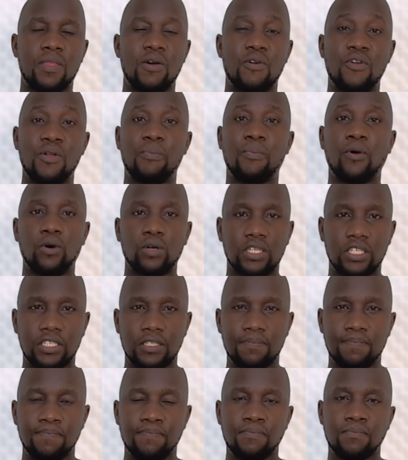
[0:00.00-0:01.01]

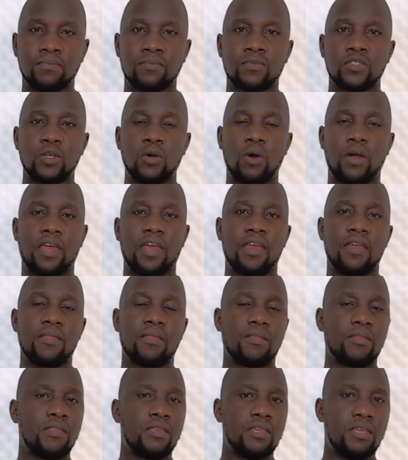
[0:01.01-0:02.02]
report.
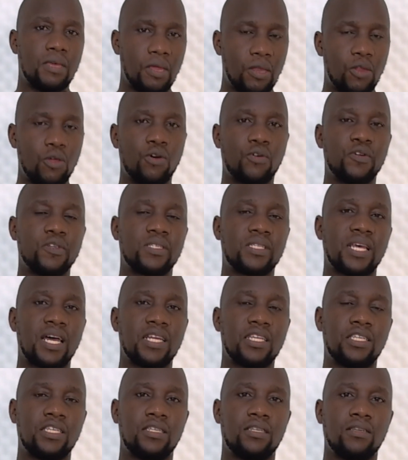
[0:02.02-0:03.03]
Okay, in your
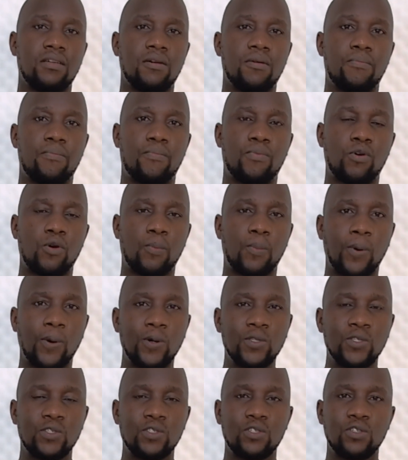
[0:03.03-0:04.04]
research
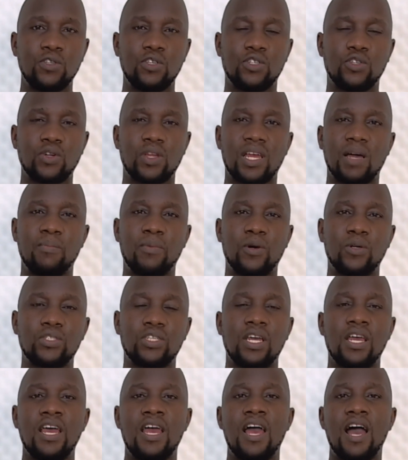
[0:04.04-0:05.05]
proposal, you're talking
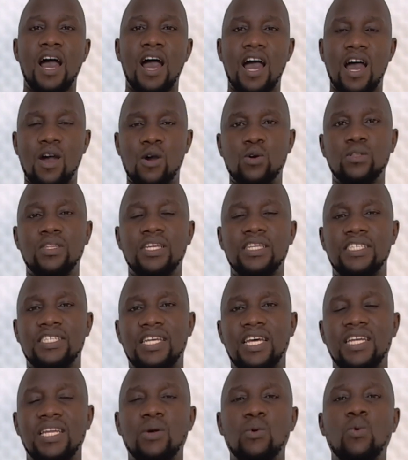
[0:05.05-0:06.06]
about how the
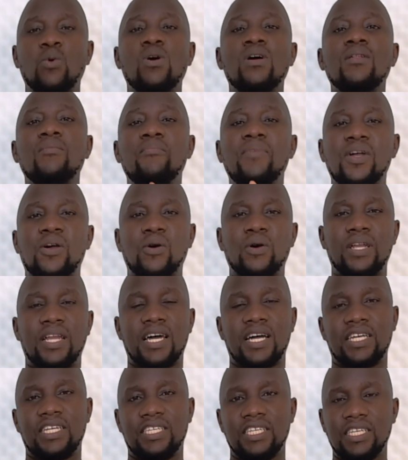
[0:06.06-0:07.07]
study will be
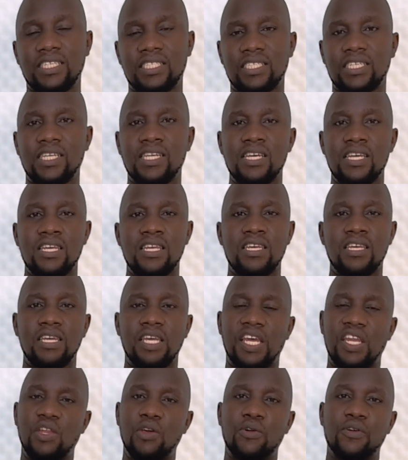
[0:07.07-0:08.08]
conducted.
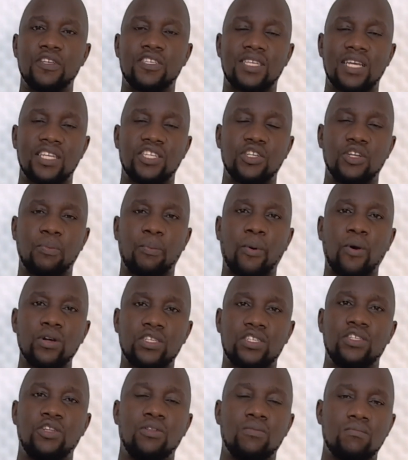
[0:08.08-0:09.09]
In your research
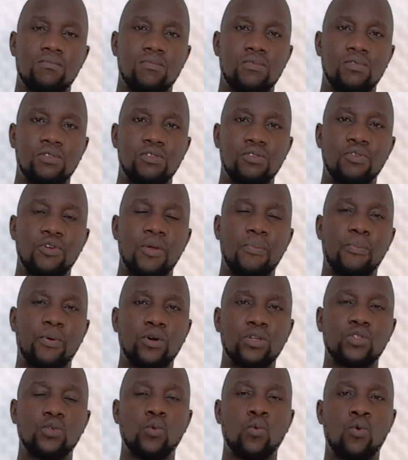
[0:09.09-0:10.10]
report, you
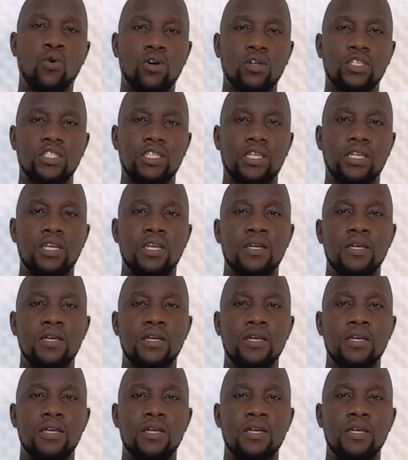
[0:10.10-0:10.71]
report what